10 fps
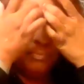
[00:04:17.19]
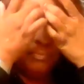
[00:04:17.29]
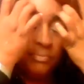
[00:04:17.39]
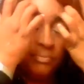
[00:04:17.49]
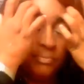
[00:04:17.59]

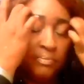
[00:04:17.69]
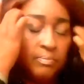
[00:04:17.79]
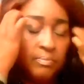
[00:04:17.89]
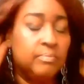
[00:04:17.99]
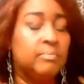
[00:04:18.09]

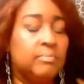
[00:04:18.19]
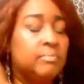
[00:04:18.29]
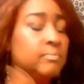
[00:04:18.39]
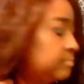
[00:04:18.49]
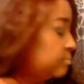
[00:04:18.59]

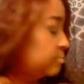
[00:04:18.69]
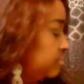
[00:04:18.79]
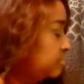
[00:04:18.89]
Nothing is said.